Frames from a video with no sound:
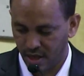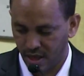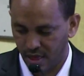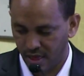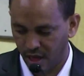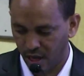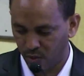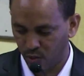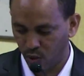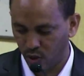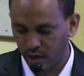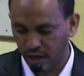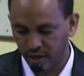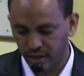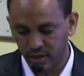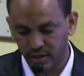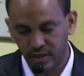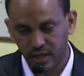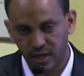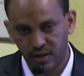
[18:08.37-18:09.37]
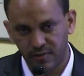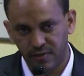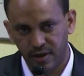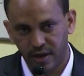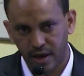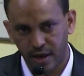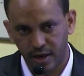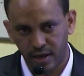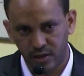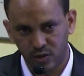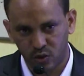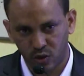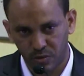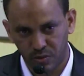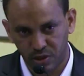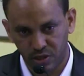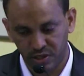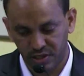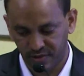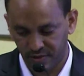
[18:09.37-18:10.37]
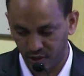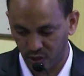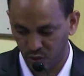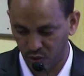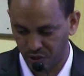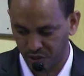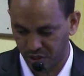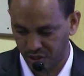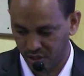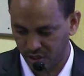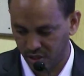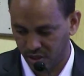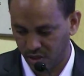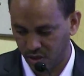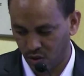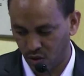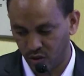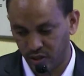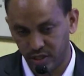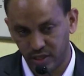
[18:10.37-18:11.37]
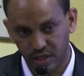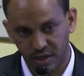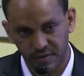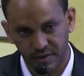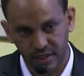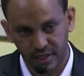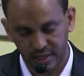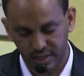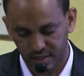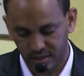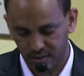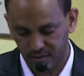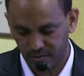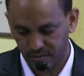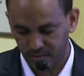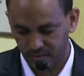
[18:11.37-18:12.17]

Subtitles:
they are more likely to have highest comprehensive knowledge on HIV/AIDS.